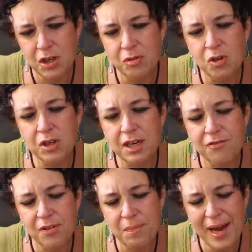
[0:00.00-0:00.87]
You're looking
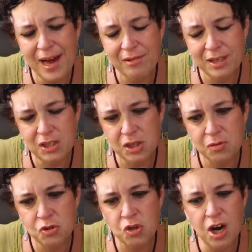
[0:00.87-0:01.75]
for balance.
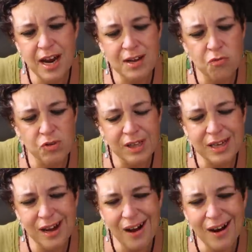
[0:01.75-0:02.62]
You're trying
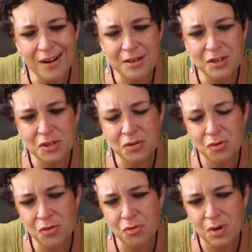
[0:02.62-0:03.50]
really hard
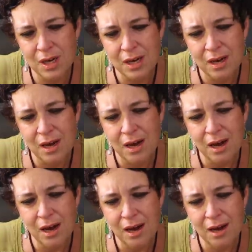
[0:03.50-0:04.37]
to
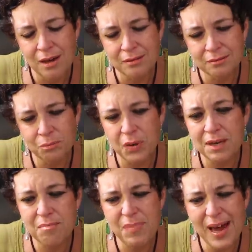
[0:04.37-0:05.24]
uh,
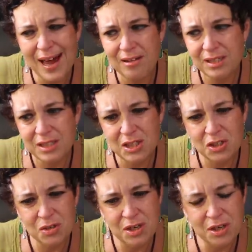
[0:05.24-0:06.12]
bring balance
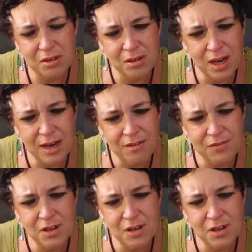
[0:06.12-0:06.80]
to your life.